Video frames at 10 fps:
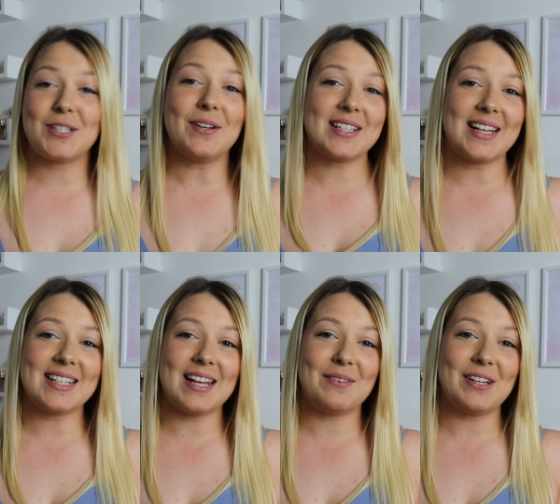I'm so excited
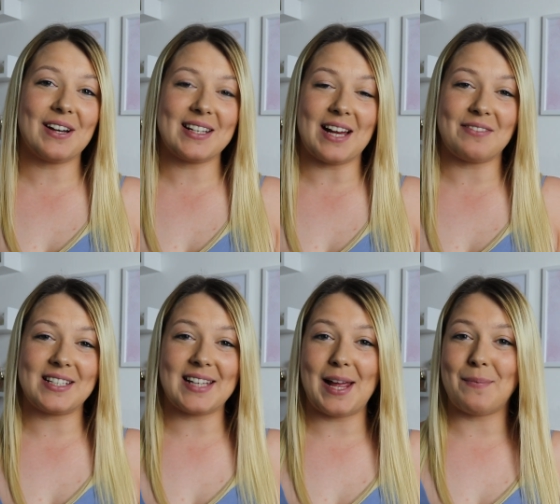to hear what you guys have to
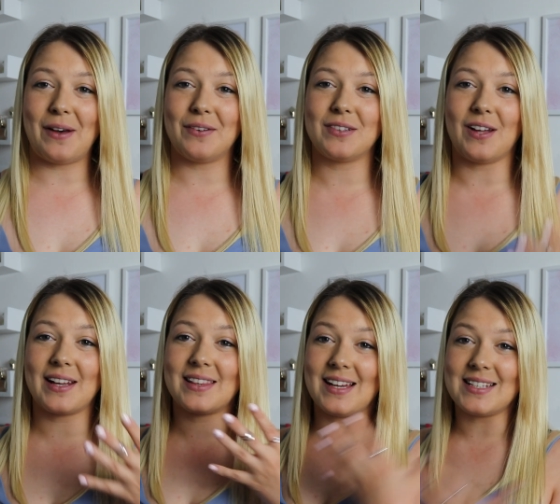say about
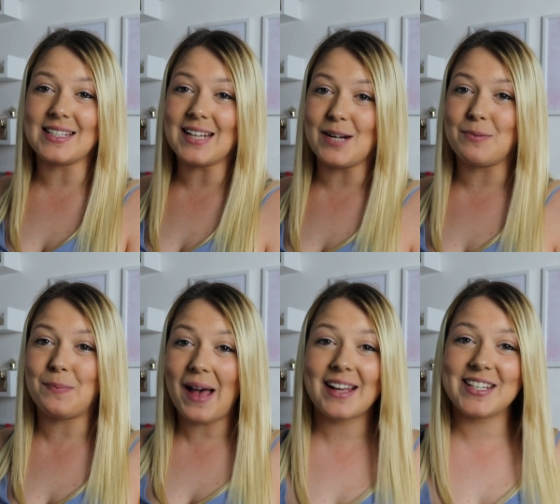like their sustainable
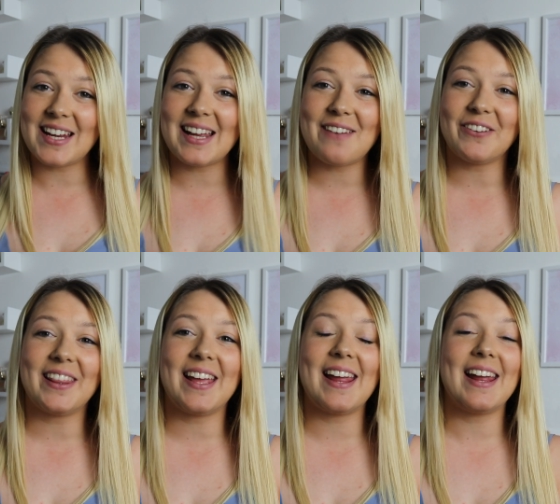packaging and
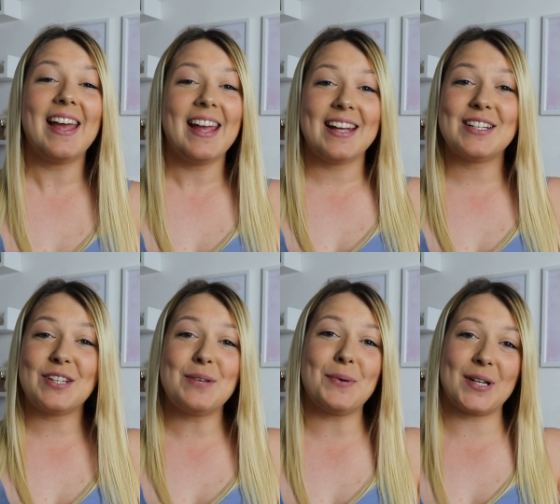everything. It's
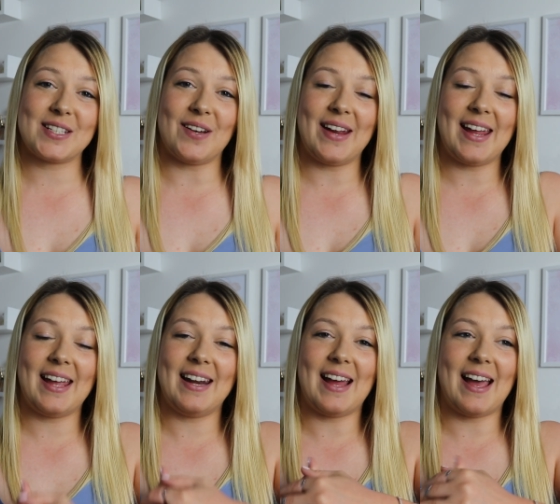super
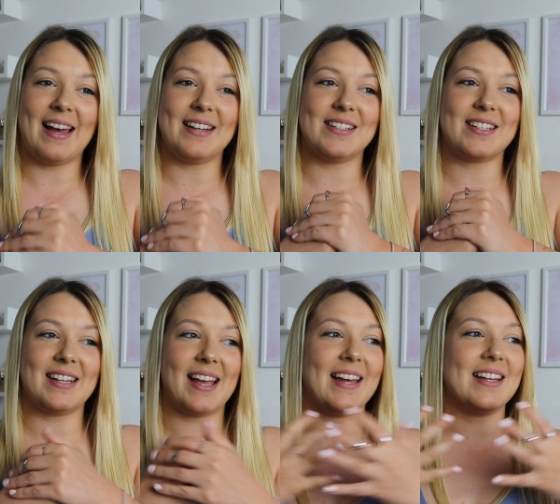exciting and
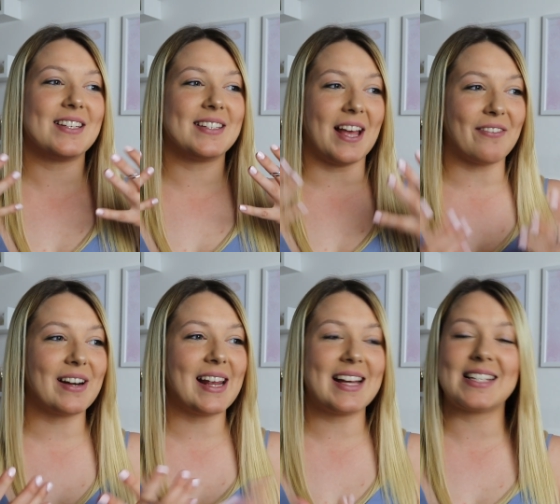yeah, it's
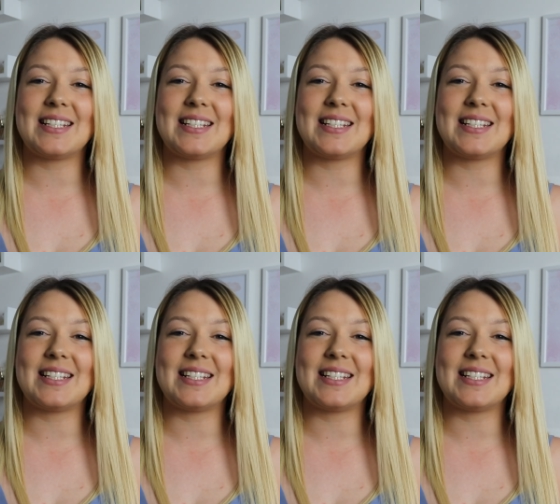definitely a